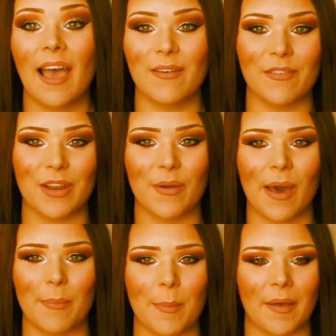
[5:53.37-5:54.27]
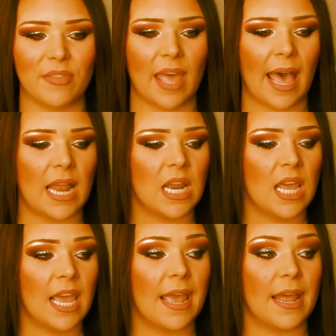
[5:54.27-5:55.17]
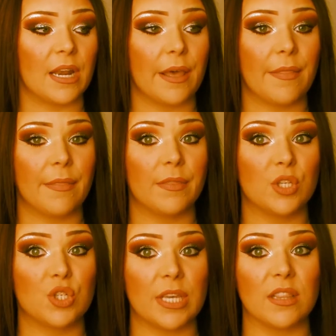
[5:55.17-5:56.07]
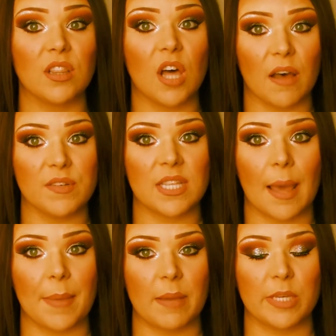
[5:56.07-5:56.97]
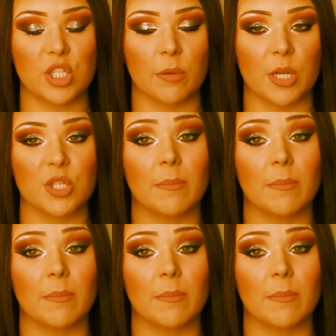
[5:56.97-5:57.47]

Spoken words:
I have a video up about that, and she loves that baby so much.